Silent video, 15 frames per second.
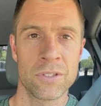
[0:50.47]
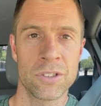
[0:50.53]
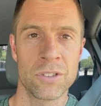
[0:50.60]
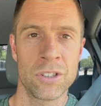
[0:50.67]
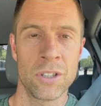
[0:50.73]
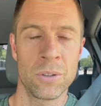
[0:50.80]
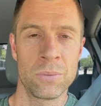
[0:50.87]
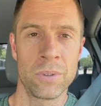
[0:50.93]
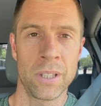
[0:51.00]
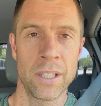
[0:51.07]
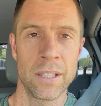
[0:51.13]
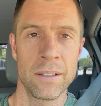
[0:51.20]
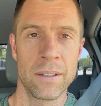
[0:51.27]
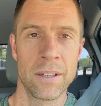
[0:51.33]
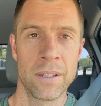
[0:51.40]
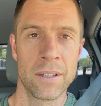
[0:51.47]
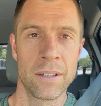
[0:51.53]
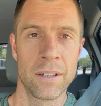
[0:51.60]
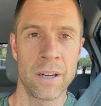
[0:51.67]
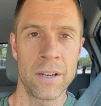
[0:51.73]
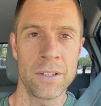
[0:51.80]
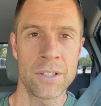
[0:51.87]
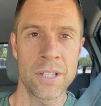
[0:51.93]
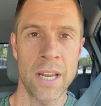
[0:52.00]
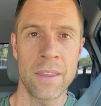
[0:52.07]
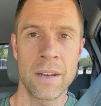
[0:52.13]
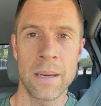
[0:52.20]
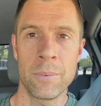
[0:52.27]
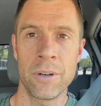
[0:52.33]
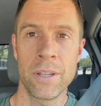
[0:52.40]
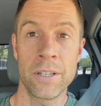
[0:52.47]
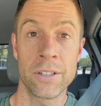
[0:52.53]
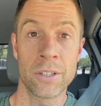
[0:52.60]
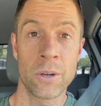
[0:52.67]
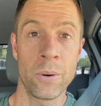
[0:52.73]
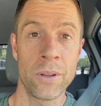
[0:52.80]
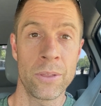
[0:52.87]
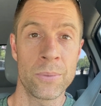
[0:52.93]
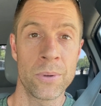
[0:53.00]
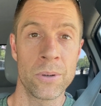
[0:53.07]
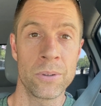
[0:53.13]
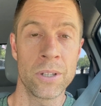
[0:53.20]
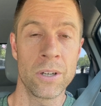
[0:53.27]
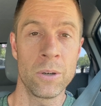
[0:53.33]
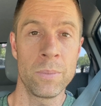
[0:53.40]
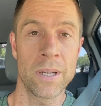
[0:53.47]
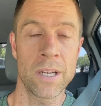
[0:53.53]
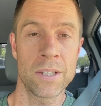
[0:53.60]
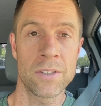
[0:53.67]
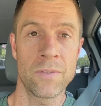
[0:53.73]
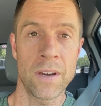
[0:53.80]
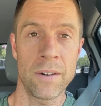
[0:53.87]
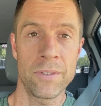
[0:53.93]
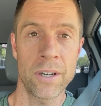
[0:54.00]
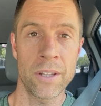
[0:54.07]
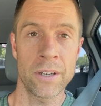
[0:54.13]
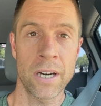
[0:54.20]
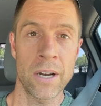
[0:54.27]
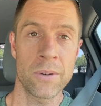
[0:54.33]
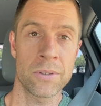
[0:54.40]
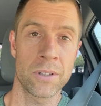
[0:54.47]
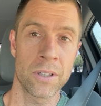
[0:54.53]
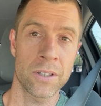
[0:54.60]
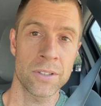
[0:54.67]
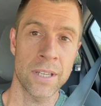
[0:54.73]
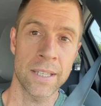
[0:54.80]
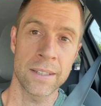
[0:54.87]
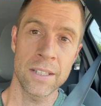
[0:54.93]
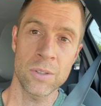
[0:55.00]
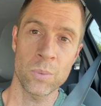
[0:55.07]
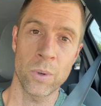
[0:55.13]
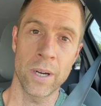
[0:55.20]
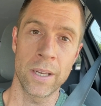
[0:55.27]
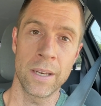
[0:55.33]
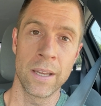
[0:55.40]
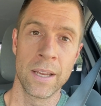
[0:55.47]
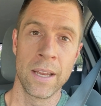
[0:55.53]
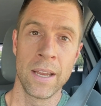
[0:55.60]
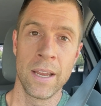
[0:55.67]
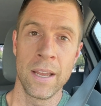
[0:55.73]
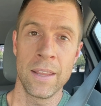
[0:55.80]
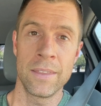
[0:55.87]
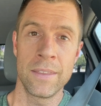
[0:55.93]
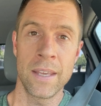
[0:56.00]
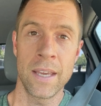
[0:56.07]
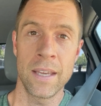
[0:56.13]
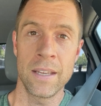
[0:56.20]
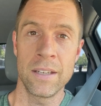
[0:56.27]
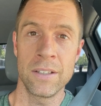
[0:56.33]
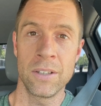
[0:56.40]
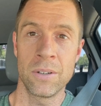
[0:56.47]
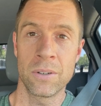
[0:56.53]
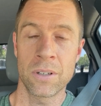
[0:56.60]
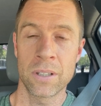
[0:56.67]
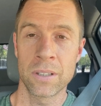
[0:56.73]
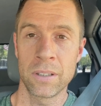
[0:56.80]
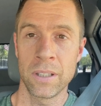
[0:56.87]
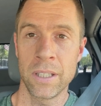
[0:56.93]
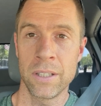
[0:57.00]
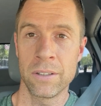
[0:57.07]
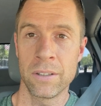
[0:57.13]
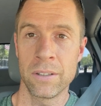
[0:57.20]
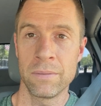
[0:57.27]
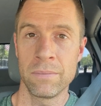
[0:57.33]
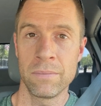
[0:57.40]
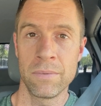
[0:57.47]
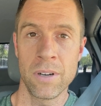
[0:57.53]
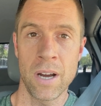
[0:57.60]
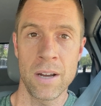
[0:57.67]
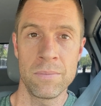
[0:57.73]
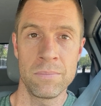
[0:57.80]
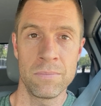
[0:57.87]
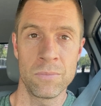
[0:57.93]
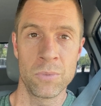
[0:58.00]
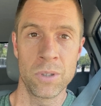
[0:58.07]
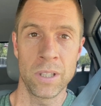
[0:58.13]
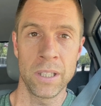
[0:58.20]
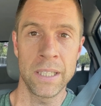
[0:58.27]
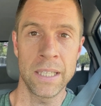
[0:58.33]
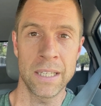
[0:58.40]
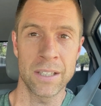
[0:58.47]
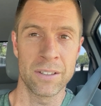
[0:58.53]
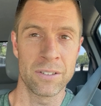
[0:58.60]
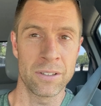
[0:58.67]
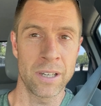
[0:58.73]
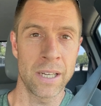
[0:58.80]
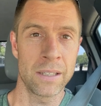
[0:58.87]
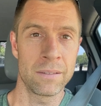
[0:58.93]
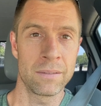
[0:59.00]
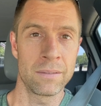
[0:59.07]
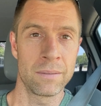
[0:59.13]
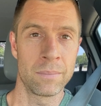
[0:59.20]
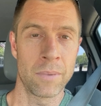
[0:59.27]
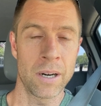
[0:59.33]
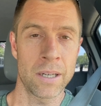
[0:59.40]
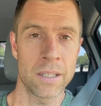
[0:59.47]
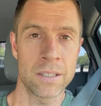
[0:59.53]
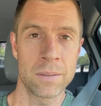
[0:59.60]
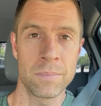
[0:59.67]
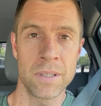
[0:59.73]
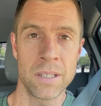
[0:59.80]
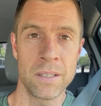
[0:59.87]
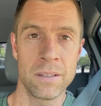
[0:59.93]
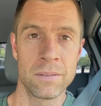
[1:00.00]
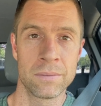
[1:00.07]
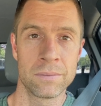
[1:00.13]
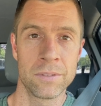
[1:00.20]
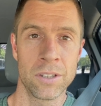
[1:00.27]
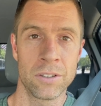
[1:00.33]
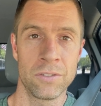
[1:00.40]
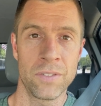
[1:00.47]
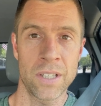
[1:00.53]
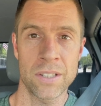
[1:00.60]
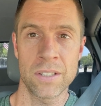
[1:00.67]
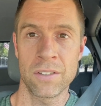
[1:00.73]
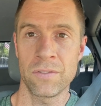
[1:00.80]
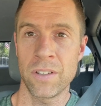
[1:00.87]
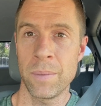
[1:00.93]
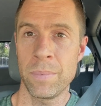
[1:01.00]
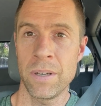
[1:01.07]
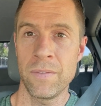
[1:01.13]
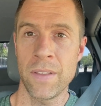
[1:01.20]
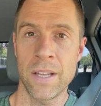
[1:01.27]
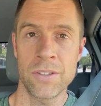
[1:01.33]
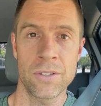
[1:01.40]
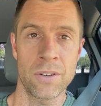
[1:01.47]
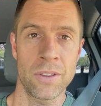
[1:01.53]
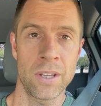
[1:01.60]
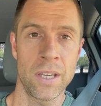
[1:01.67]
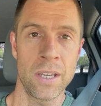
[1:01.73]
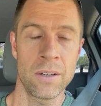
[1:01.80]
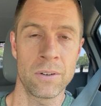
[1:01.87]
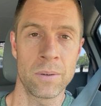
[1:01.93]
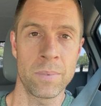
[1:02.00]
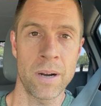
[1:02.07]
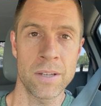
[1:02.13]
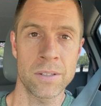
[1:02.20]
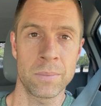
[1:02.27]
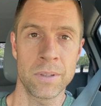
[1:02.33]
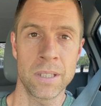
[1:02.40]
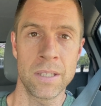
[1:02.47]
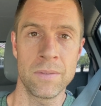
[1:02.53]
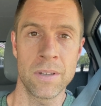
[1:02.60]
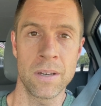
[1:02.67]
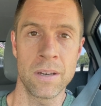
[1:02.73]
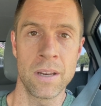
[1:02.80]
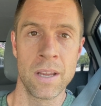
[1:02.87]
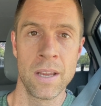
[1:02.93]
you know, really understand the neighborhood that you're going through, you know, because if every other house looks like this one, then, you know, clearly you're not really in a great market to be, you know, fixing and flipping if that's your thing, or possibly even